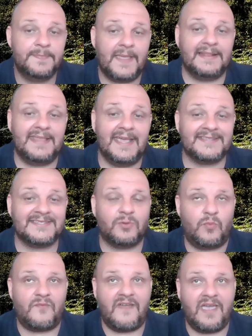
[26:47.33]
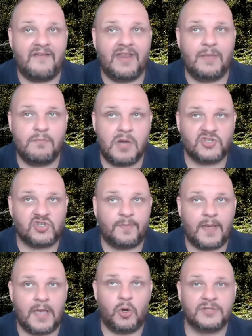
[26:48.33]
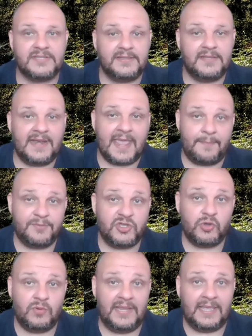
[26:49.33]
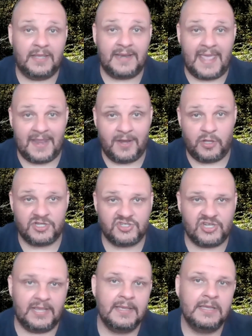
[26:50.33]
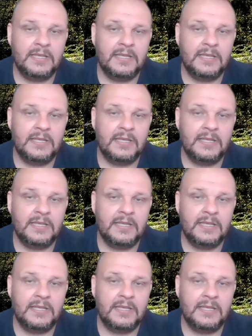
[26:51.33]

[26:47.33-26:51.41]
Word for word: and that's very much about the neptunian energy